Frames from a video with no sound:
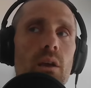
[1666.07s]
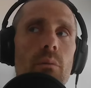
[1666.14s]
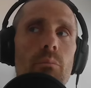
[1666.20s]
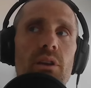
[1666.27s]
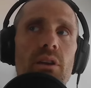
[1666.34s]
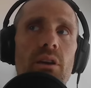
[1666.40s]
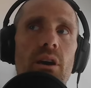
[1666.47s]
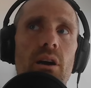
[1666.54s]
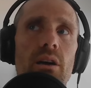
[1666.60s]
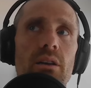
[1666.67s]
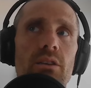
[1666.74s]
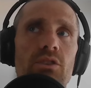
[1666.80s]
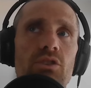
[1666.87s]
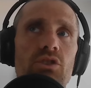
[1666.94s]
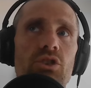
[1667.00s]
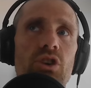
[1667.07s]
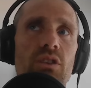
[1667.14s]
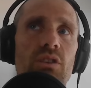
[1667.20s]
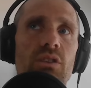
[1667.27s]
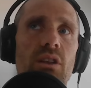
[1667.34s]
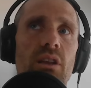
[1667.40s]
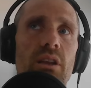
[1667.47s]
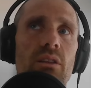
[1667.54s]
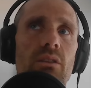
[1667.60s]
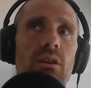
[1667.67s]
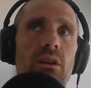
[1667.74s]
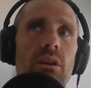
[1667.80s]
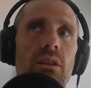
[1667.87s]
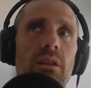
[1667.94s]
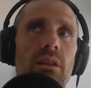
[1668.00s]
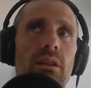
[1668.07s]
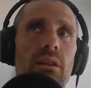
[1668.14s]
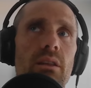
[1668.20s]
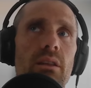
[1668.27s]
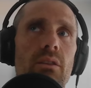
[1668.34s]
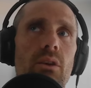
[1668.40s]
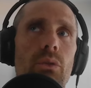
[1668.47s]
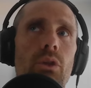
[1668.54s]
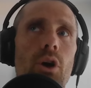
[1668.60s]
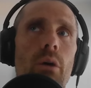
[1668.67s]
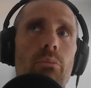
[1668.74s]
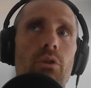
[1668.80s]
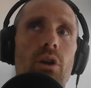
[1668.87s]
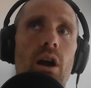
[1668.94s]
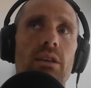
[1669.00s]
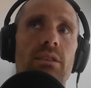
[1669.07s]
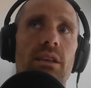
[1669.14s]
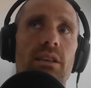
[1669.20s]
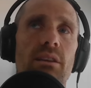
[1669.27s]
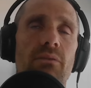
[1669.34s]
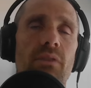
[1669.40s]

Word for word: Because just like the the the thought process,